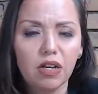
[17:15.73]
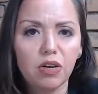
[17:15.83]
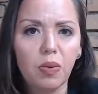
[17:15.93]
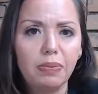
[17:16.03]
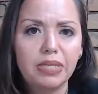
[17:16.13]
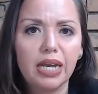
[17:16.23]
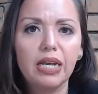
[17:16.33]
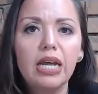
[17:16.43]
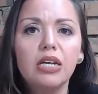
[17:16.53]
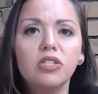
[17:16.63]
website.
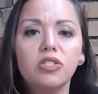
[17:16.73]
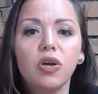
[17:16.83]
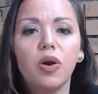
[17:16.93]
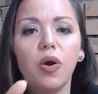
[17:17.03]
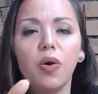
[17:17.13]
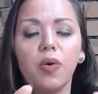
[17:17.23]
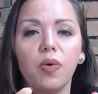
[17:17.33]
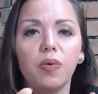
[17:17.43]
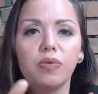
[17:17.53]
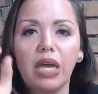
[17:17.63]

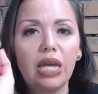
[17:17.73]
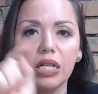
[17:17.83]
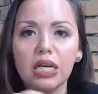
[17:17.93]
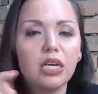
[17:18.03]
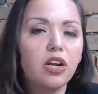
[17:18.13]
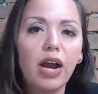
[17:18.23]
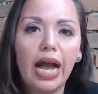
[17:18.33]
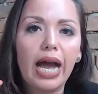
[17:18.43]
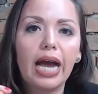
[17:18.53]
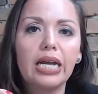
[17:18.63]
So they click your
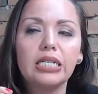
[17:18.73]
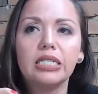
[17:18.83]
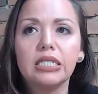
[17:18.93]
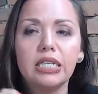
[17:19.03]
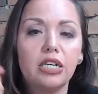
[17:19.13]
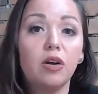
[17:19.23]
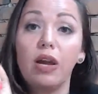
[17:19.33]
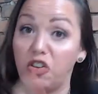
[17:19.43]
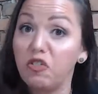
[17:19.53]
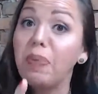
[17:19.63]
ad,
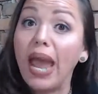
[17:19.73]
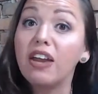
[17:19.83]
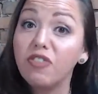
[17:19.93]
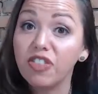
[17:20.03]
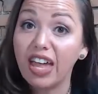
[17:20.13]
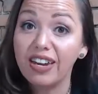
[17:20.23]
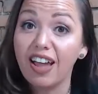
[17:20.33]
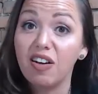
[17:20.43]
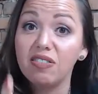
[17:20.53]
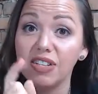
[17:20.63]
and you've paid for that
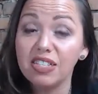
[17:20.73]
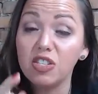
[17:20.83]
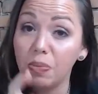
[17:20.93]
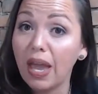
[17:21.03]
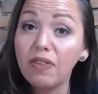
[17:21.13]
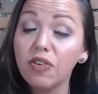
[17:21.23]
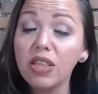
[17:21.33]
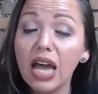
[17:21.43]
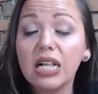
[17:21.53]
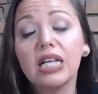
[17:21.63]
now, because you pay for
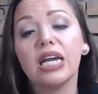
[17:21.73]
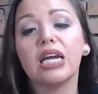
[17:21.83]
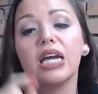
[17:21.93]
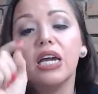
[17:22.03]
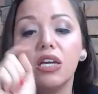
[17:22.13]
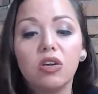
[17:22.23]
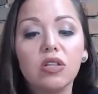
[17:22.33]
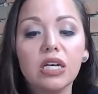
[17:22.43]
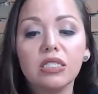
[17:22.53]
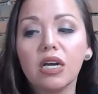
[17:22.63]
that click. They
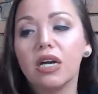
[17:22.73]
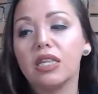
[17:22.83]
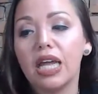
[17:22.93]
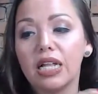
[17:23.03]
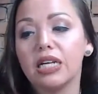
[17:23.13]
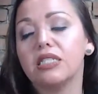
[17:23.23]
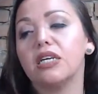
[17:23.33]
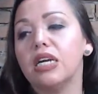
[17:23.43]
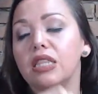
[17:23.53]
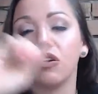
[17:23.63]
clicked on
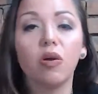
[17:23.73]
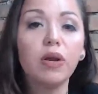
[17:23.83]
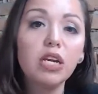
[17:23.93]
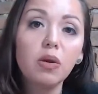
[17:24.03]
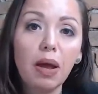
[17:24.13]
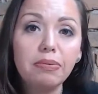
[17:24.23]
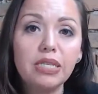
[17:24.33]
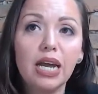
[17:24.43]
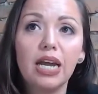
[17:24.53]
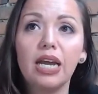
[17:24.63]
it, they're going to your
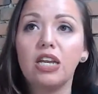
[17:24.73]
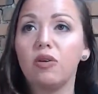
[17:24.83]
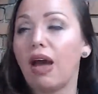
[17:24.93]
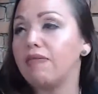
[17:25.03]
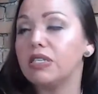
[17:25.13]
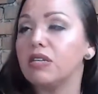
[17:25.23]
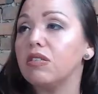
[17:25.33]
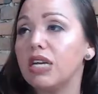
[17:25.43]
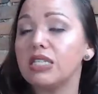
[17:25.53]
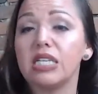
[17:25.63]
website, and you have this little
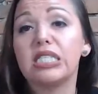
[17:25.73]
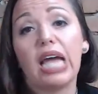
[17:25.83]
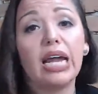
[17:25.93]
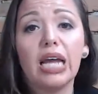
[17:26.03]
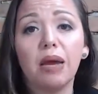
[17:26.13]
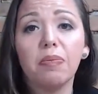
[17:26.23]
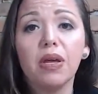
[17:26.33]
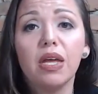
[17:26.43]
thing that says sign up.